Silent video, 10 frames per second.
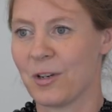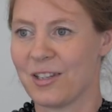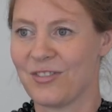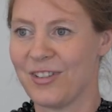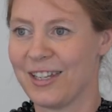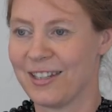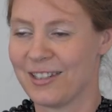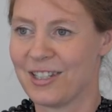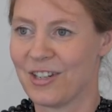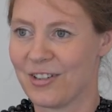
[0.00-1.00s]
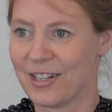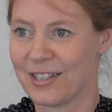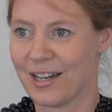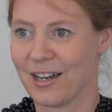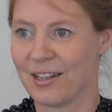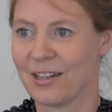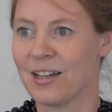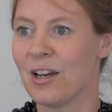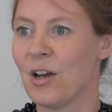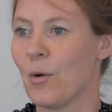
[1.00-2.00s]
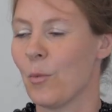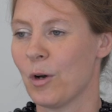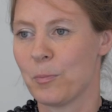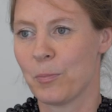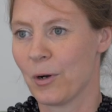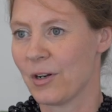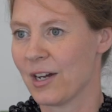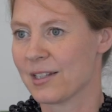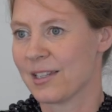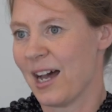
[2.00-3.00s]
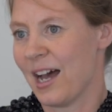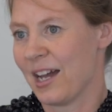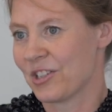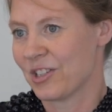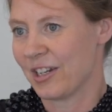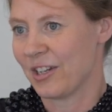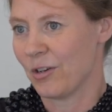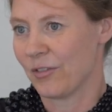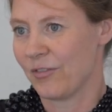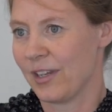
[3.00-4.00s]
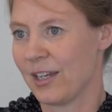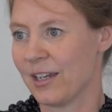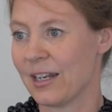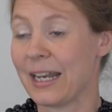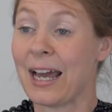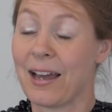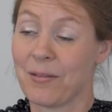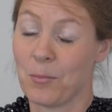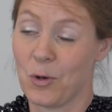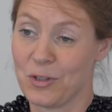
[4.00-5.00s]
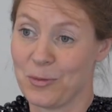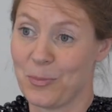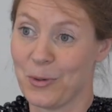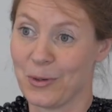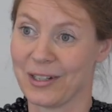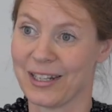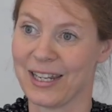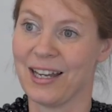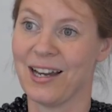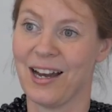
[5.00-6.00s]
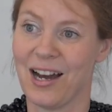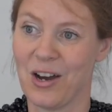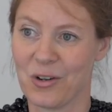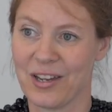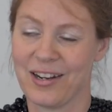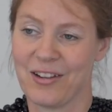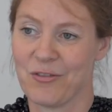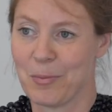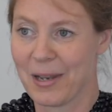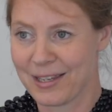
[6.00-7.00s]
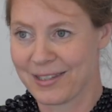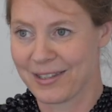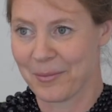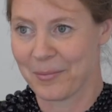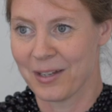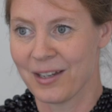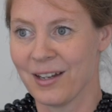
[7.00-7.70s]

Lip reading: is vegan interior design, what products are actually not vegan, and most importantly, how can I replace them?